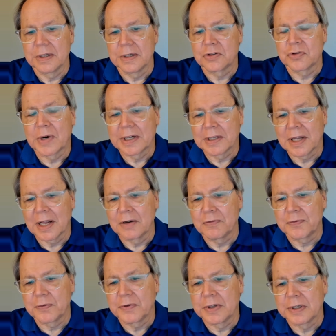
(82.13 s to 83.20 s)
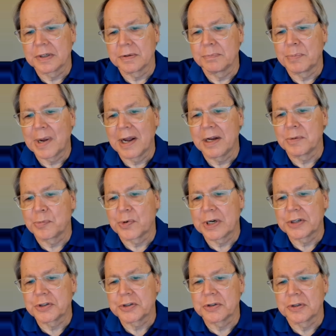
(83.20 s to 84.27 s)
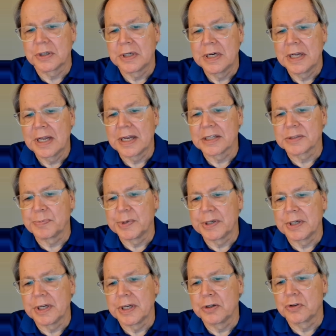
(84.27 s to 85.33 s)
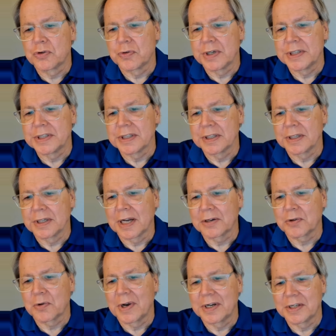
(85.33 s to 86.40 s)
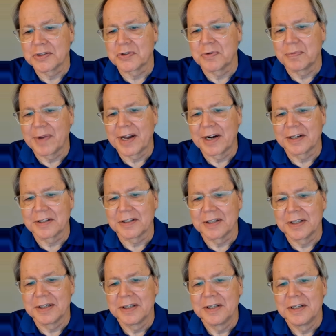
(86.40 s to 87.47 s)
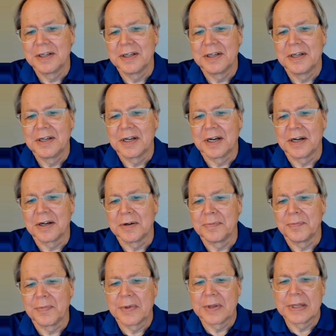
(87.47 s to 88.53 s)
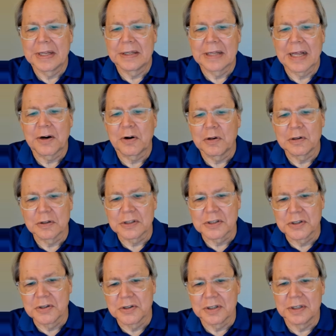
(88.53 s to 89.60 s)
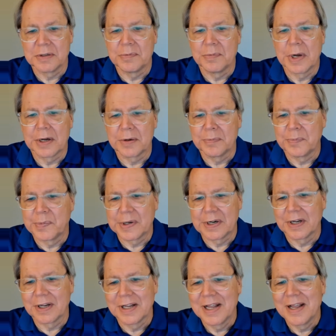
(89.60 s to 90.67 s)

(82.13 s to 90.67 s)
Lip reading: trend line for the buying pressure has been increasing, not quite as dramatically. That all looks good, but